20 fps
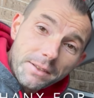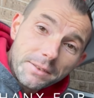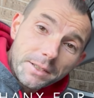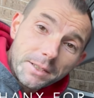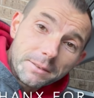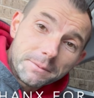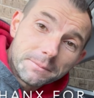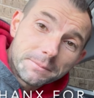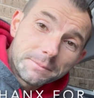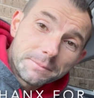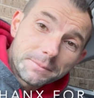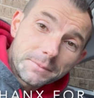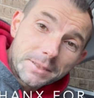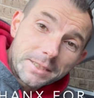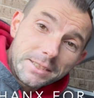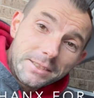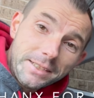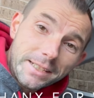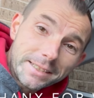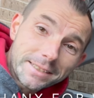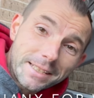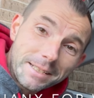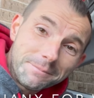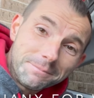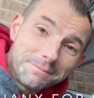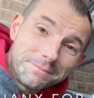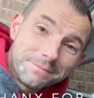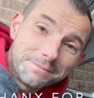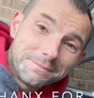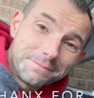there. We'll see you next time.
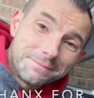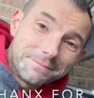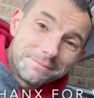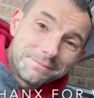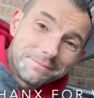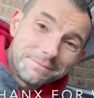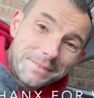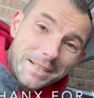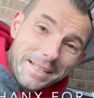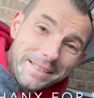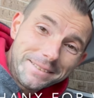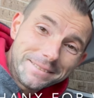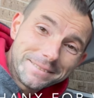Bye.